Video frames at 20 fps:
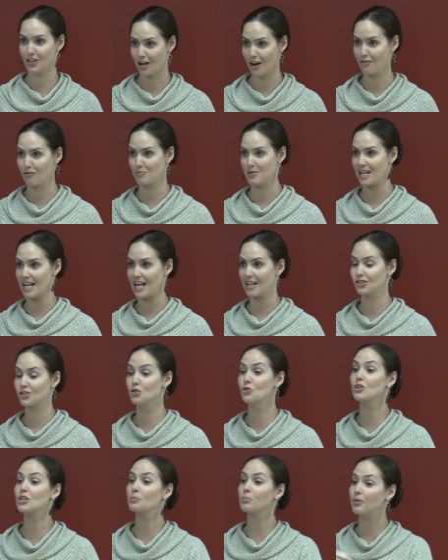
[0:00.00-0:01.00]
the government aid.
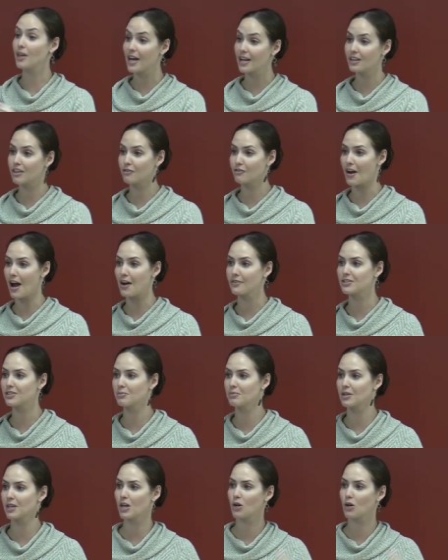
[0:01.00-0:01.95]
So you could apply to the FAFSA and be